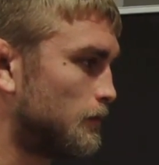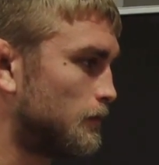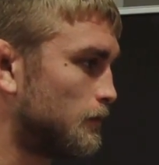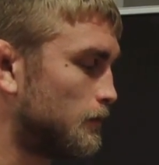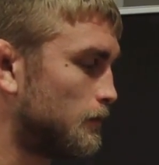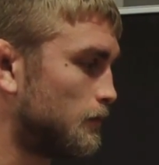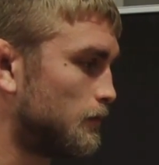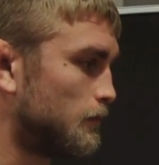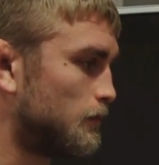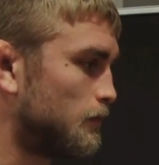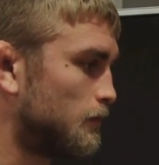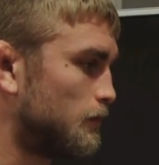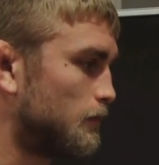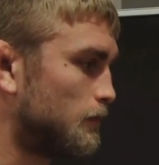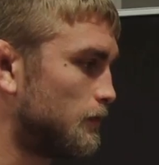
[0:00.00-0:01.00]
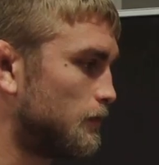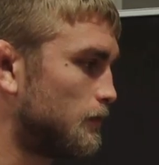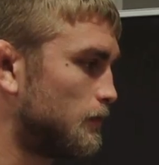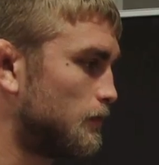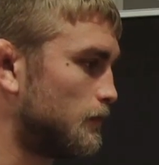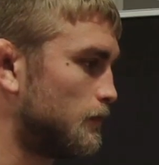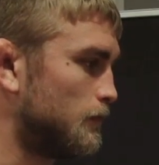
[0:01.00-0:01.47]

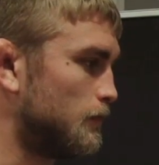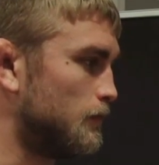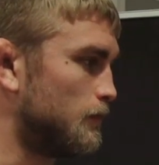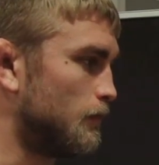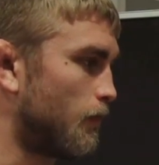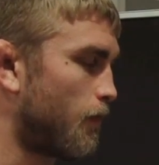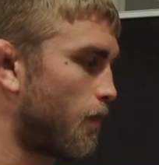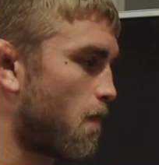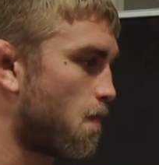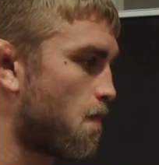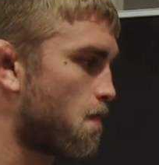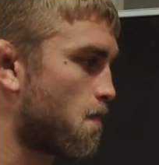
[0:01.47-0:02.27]
[no speech]